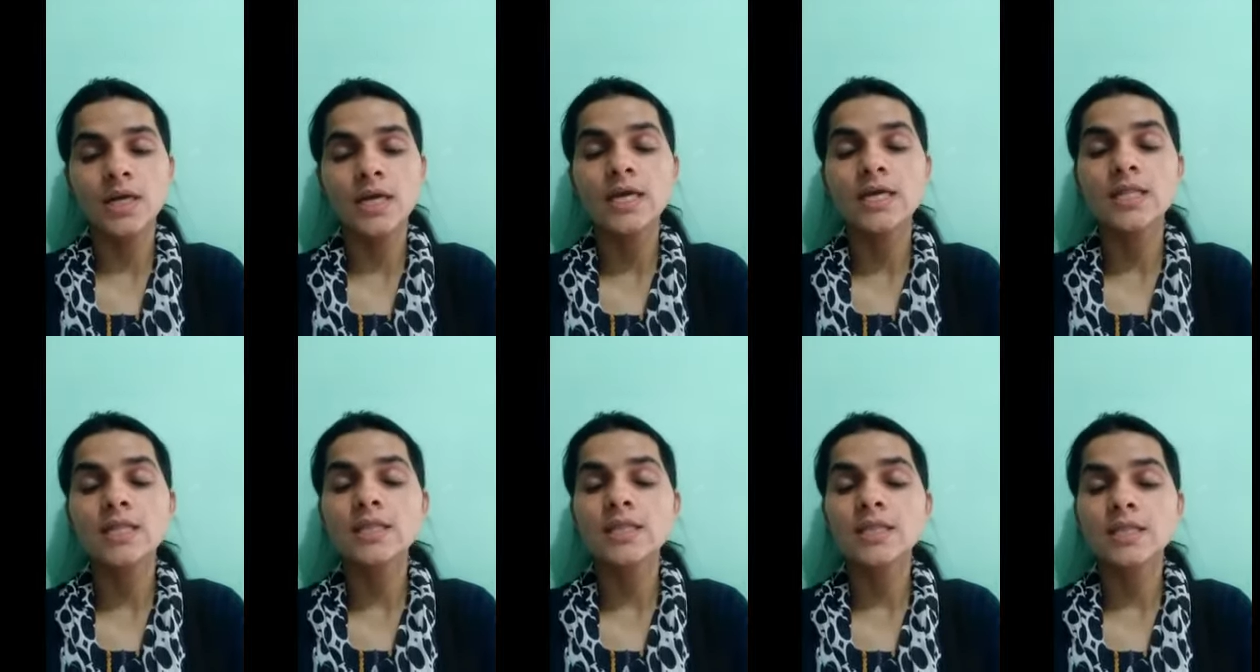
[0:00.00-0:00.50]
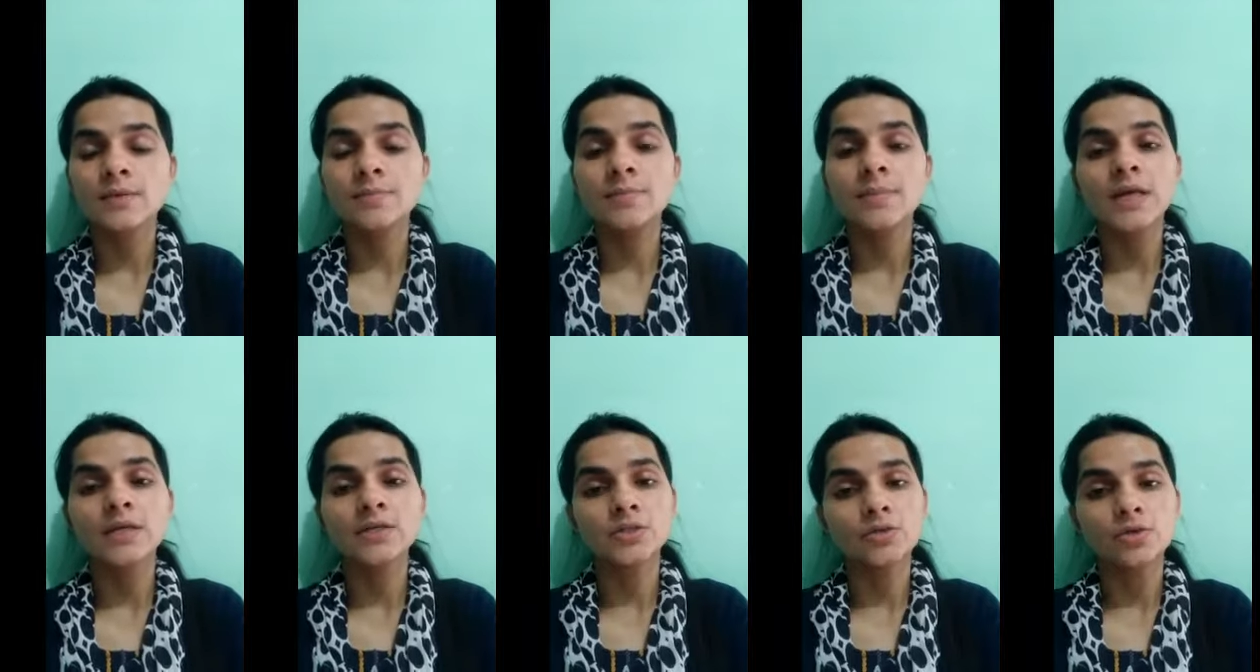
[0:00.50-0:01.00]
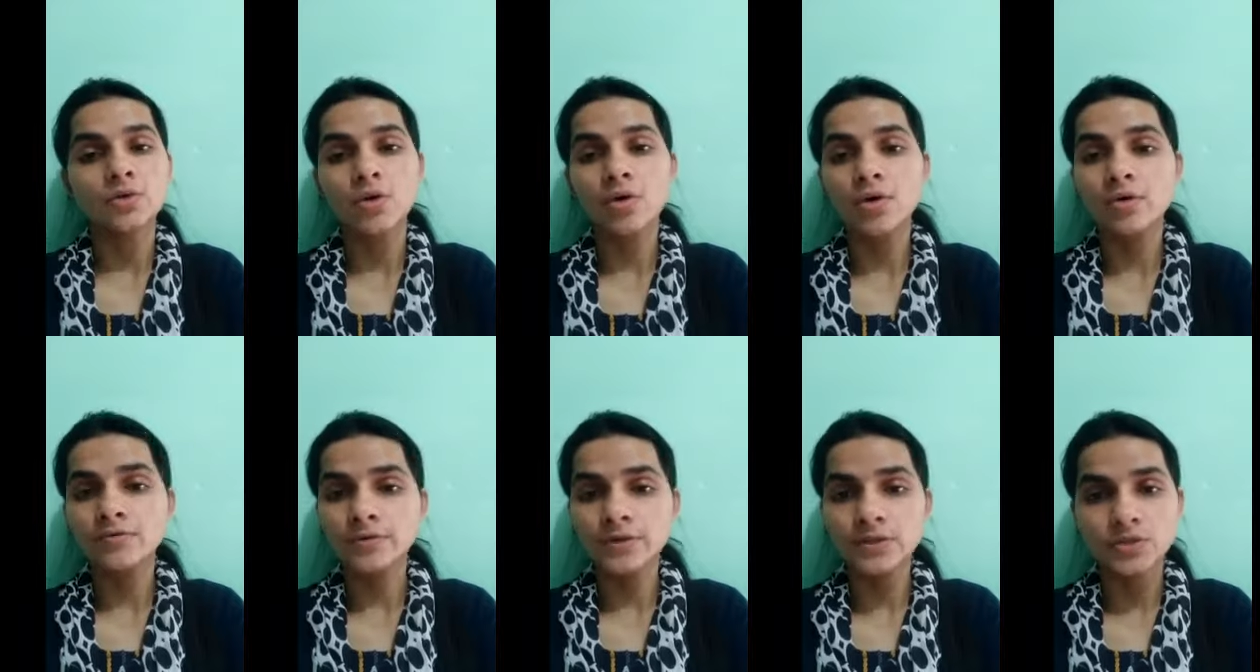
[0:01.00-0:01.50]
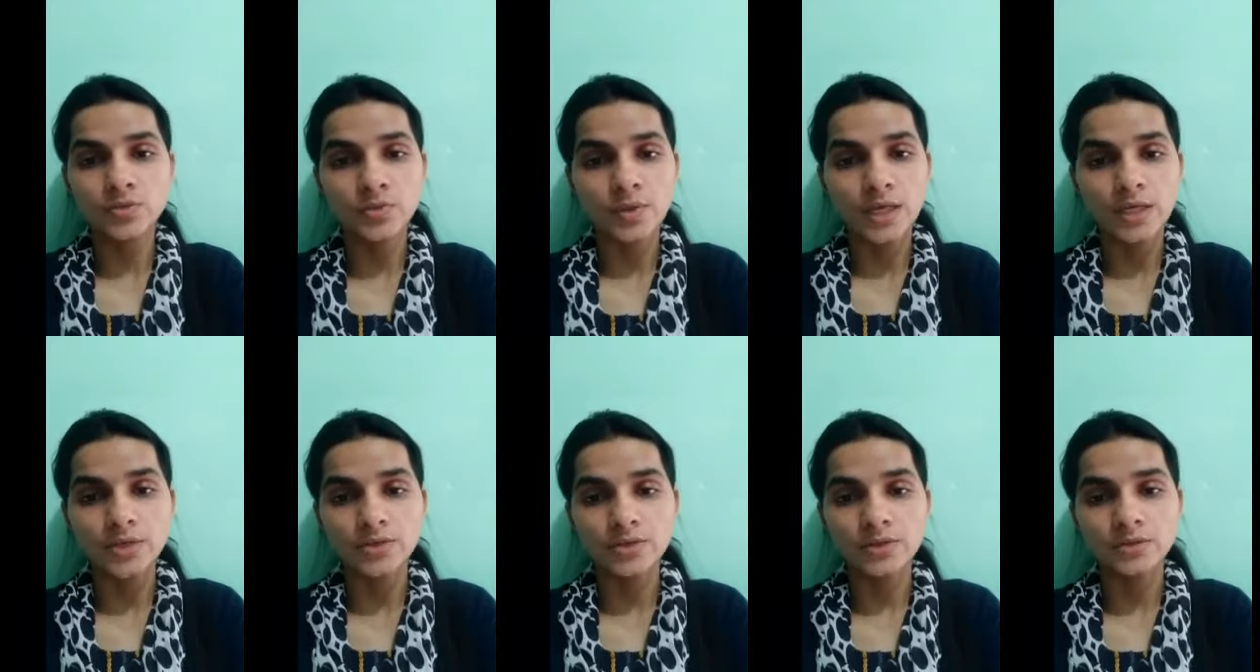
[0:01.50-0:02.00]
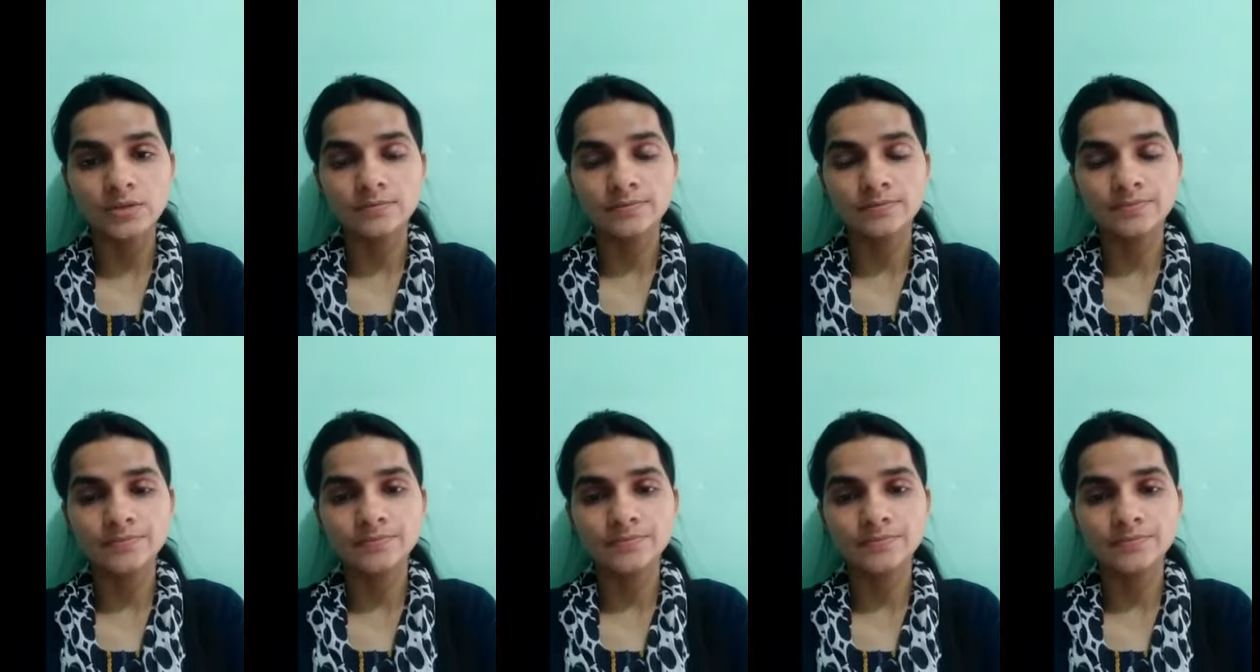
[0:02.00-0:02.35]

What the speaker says: in the matter of education.